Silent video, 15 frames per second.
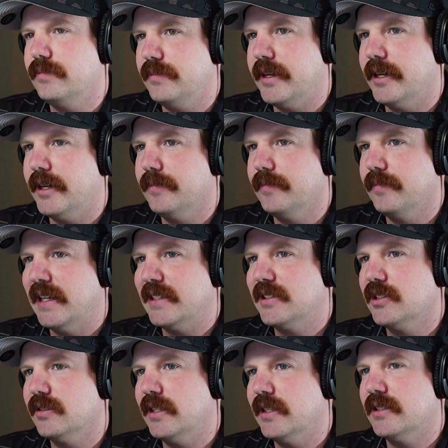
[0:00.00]
Yeah.
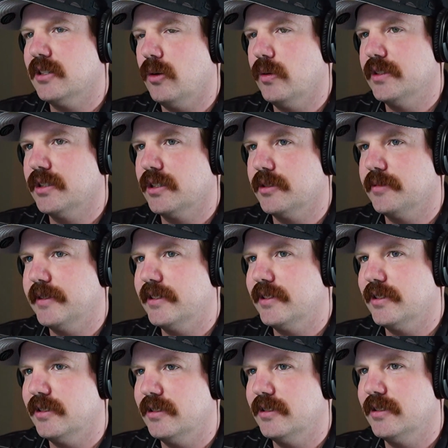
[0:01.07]
That's always a good
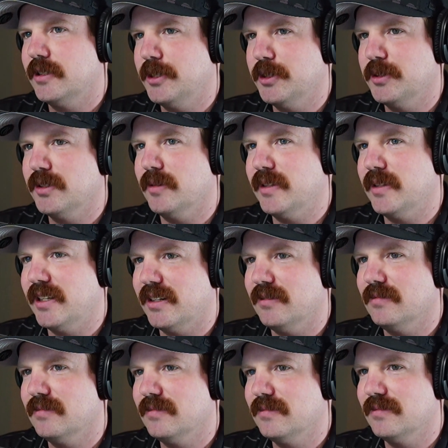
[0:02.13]
reason to do
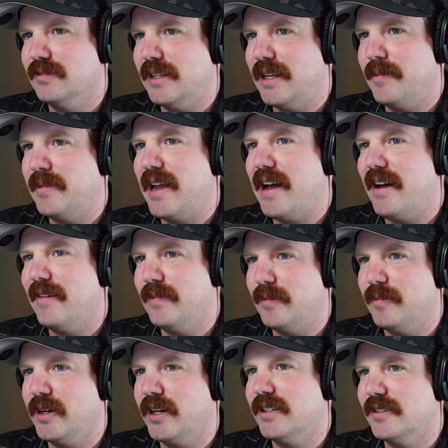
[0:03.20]
something, let me have my
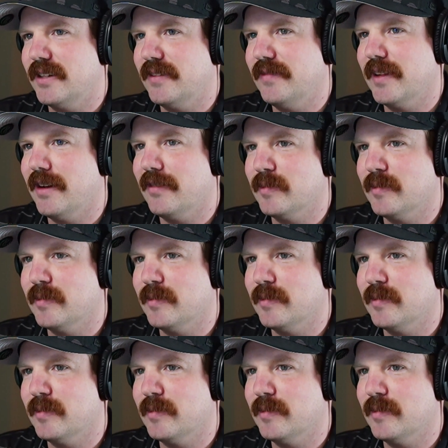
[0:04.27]
money instead of the government.